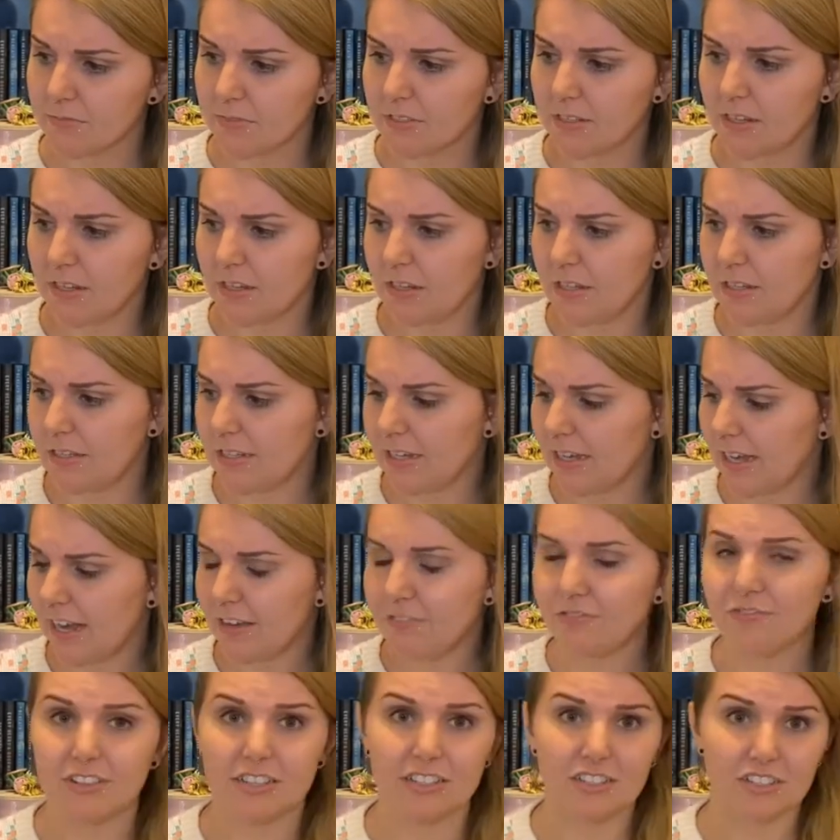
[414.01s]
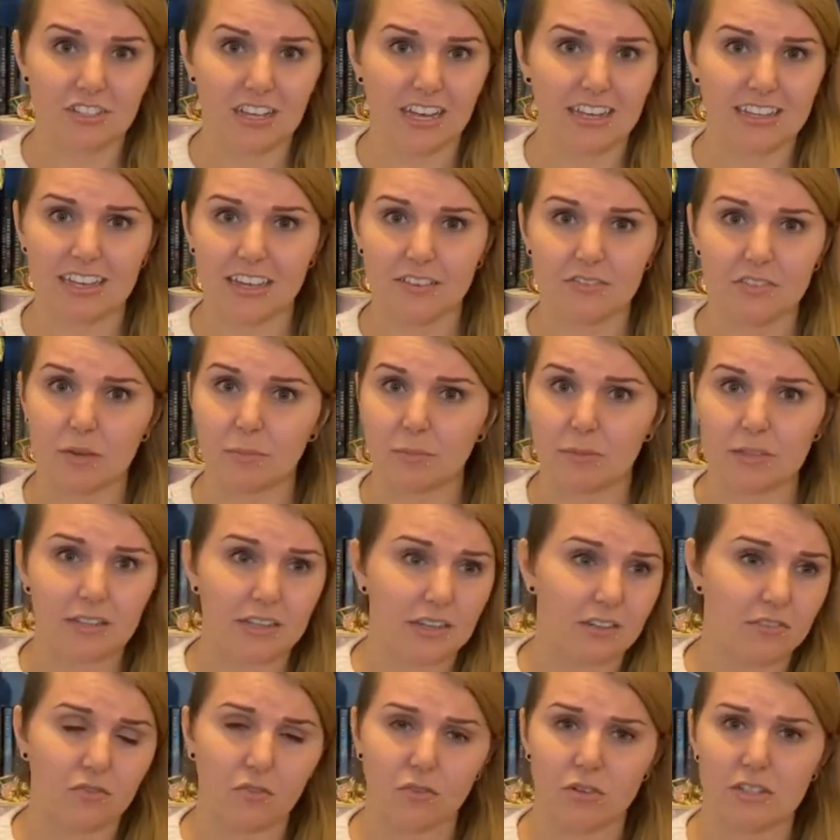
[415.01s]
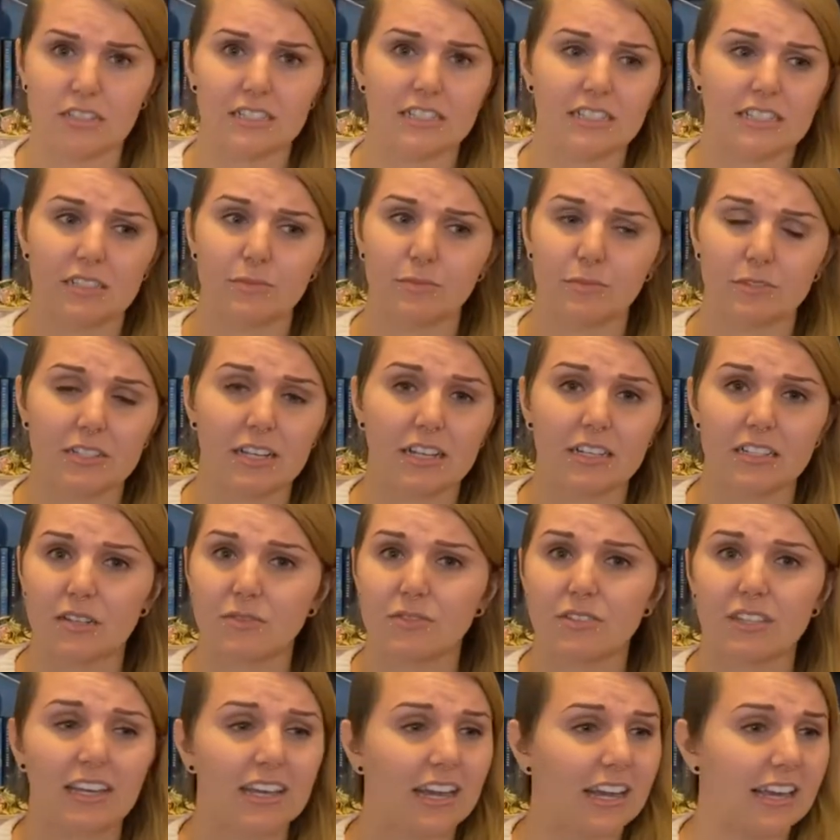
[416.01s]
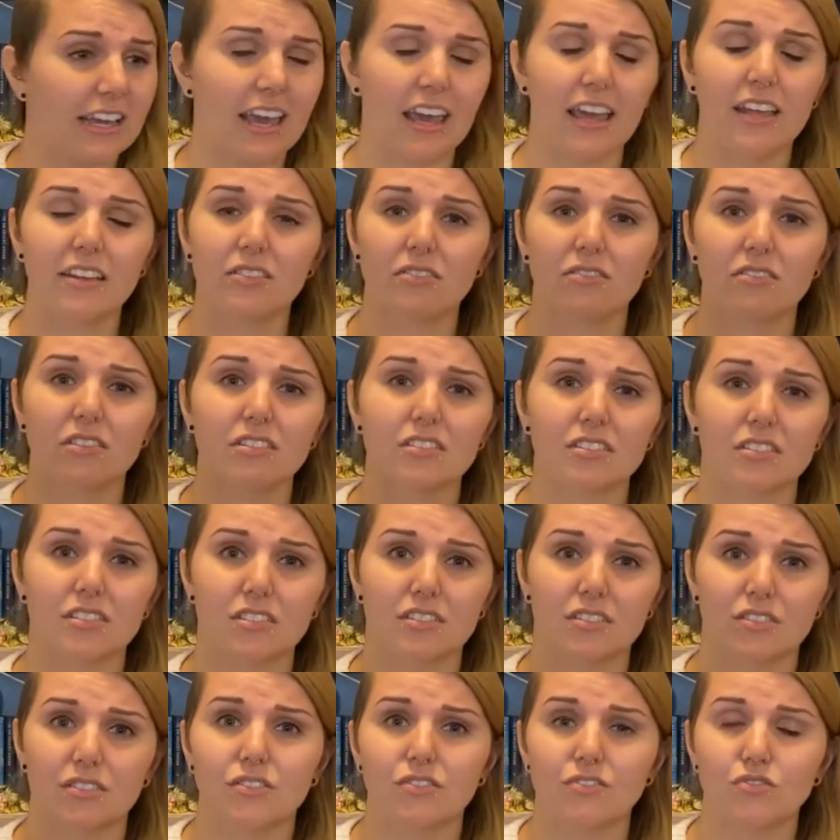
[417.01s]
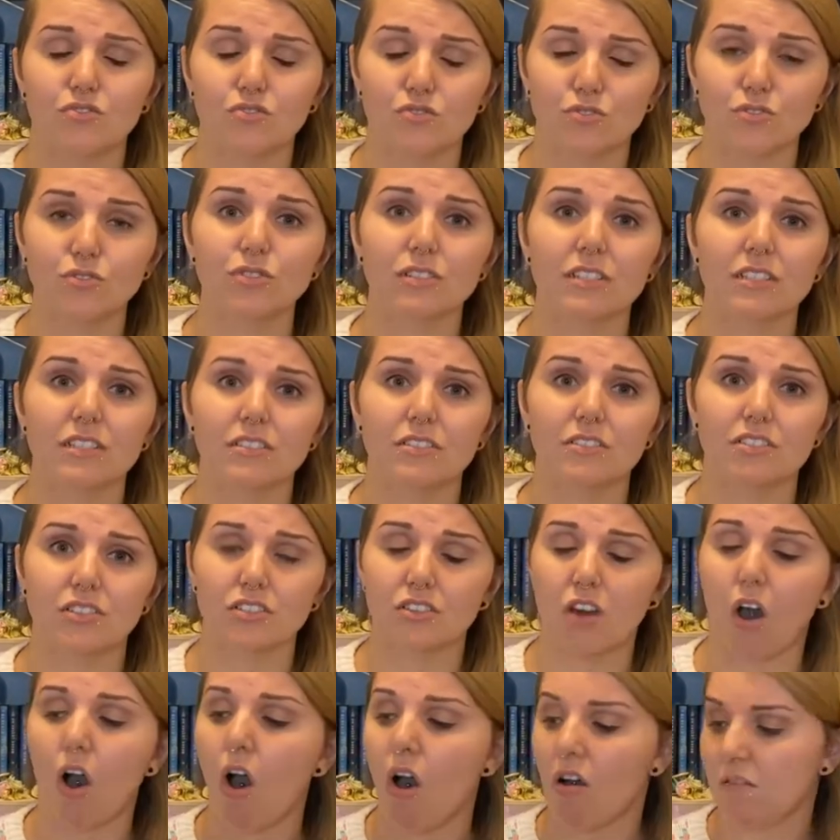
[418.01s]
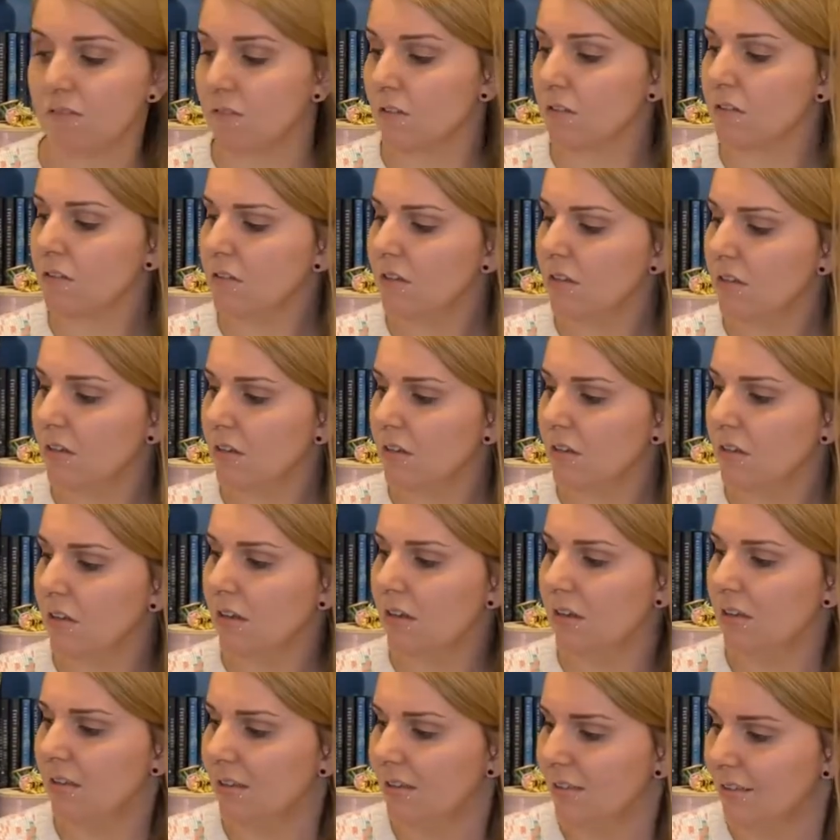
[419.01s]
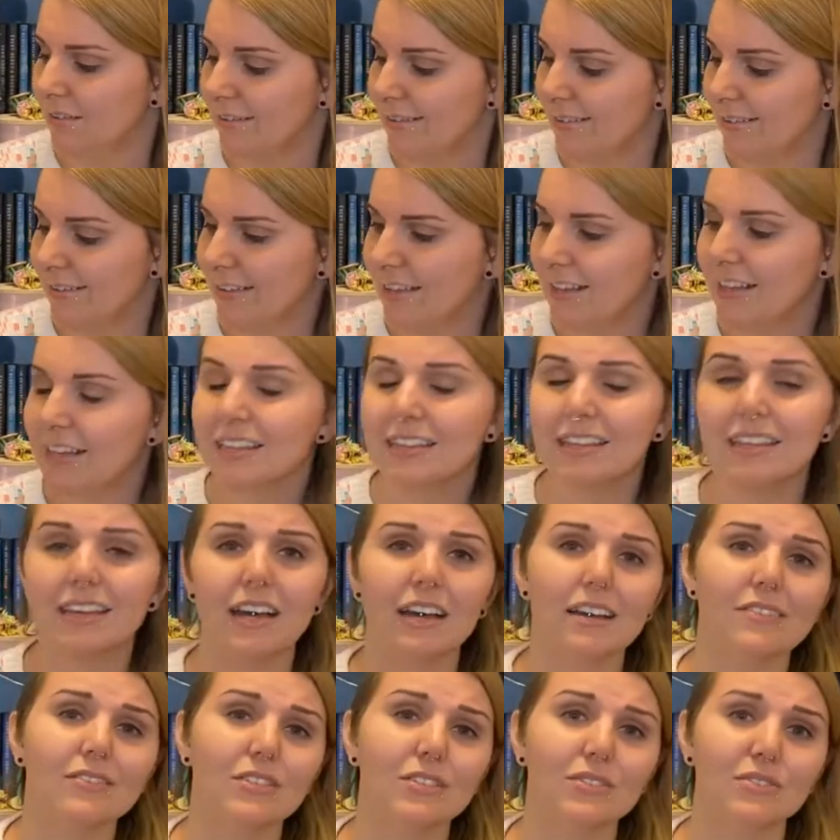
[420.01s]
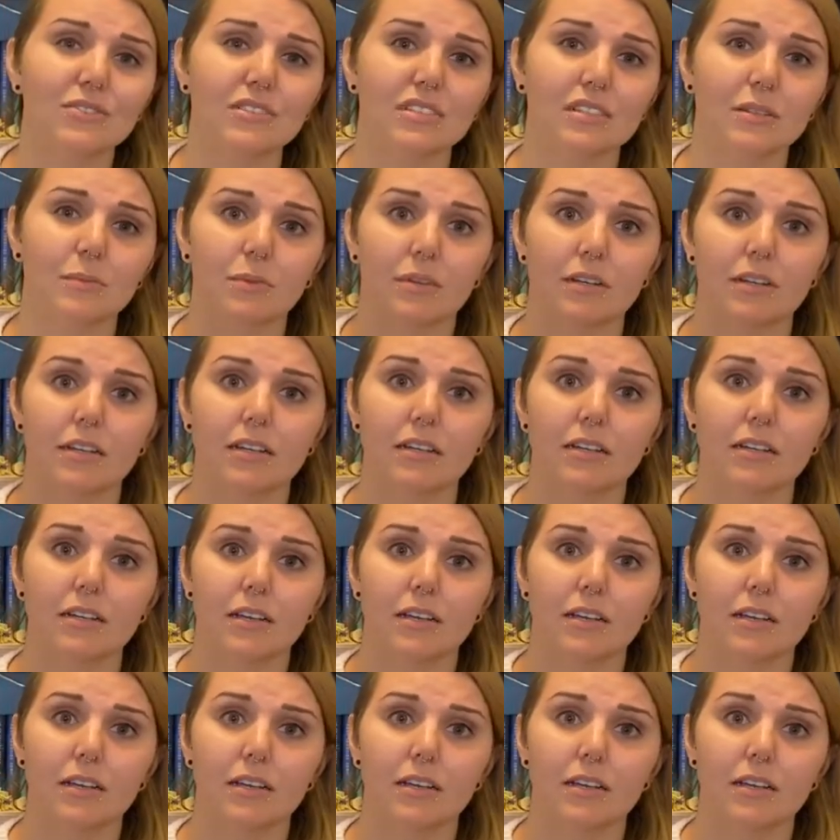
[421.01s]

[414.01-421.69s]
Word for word: Uh, I finished, I gave up at like forty-six percent. I was like, I can't do this. This is truly just awful. The cover is really pretty.